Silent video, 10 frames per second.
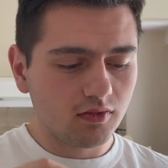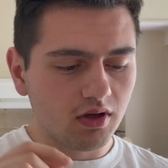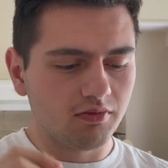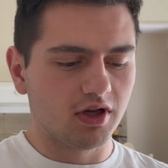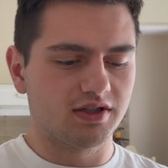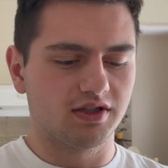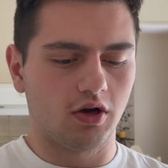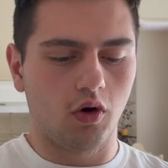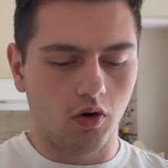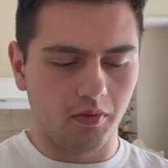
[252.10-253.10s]
because this
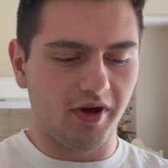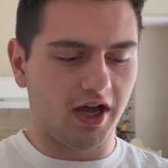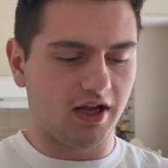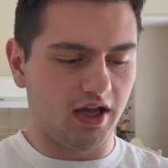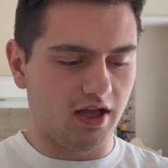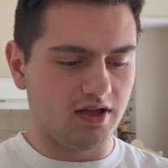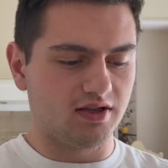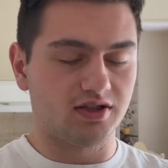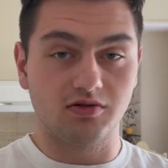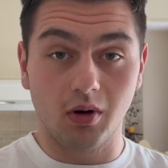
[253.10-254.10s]
whole bag
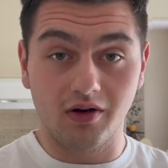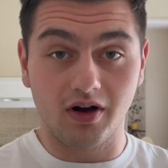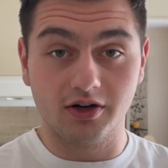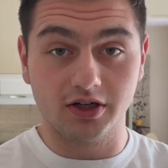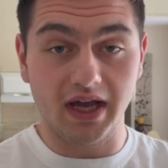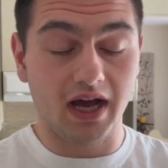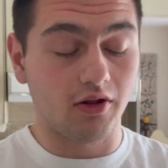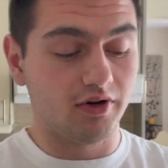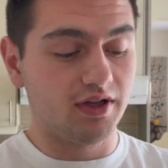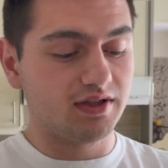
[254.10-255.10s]
is 1200
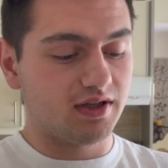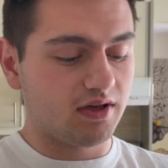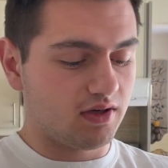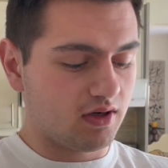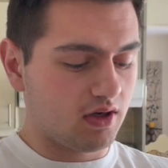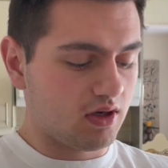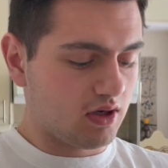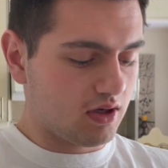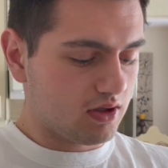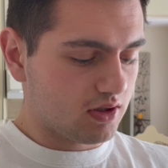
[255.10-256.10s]
calories.
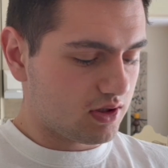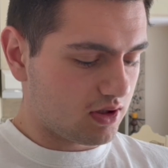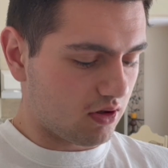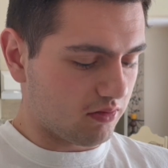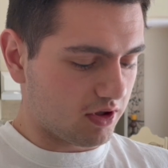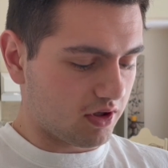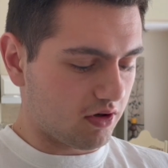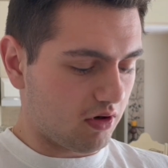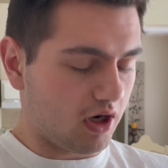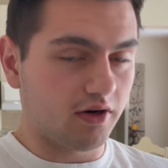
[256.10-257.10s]
So I'm gonna
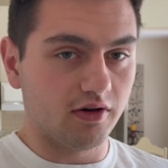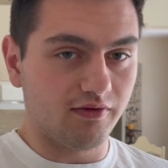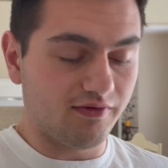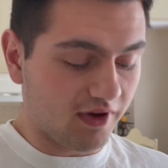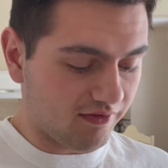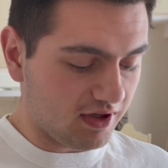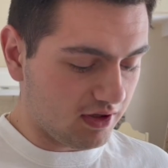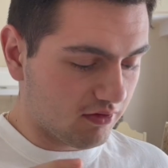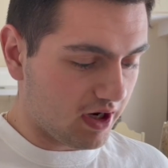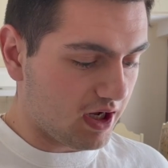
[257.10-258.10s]
go 150
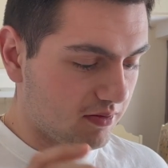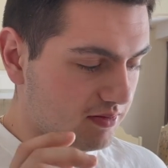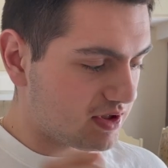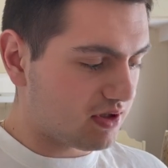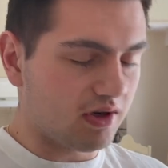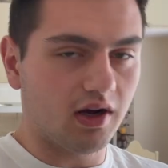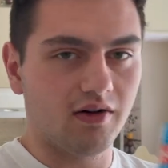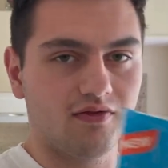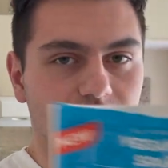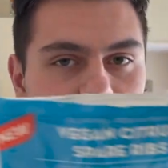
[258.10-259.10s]
grams
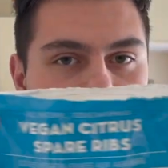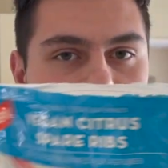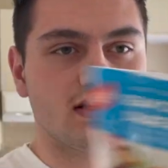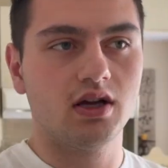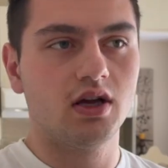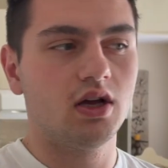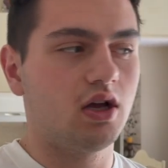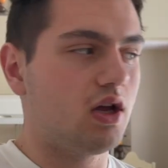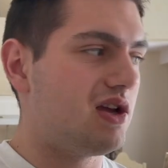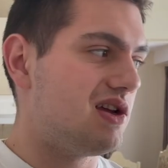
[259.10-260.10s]
of this,
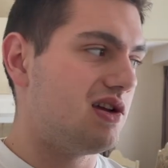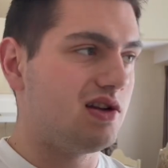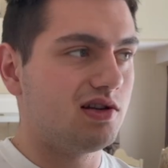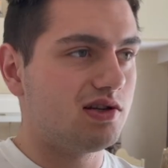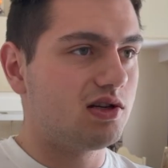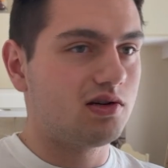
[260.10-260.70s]
and